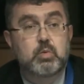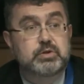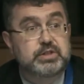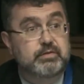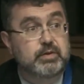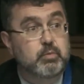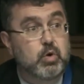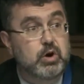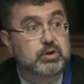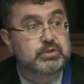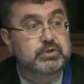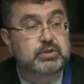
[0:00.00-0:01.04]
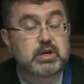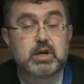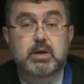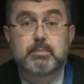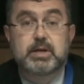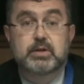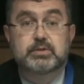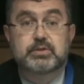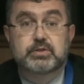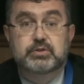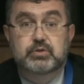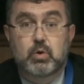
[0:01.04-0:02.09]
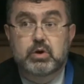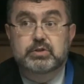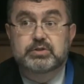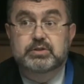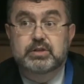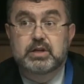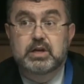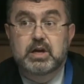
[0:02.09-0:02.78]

was even worse because the source